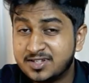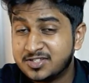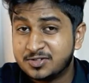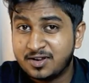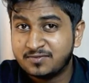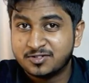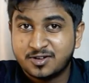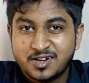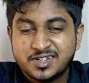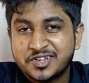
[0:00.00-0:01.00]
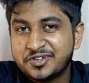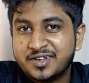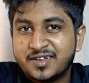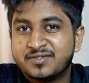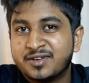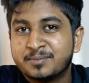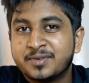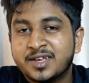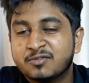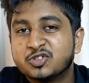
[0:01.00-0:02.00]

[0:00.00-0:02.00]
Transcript: that is you'll have to contract your diaphragm